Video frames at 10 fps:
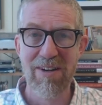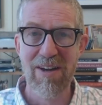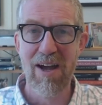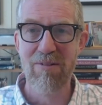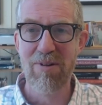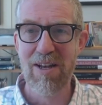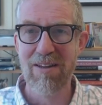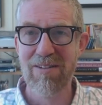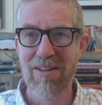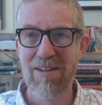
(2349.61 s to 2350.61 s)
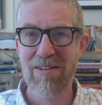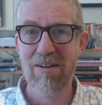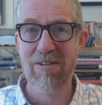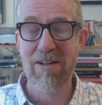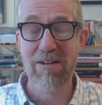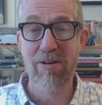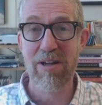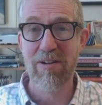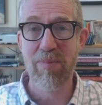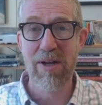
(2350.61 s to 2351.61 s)
I realize that this sounds a little crazy,
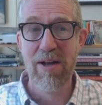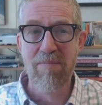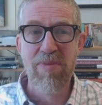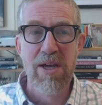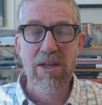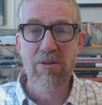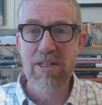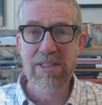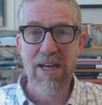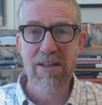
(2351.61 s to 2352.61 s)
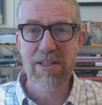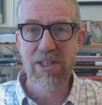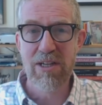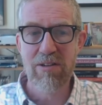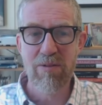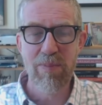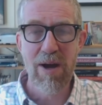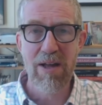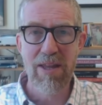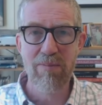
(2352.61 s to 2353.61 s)
but you can tell the chickens apart.
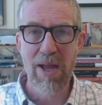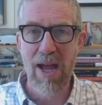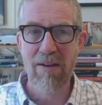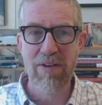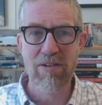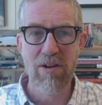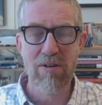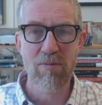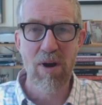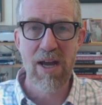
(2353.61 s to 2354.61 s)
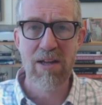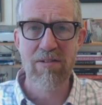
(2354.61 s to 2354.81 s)
They behave in certain ways.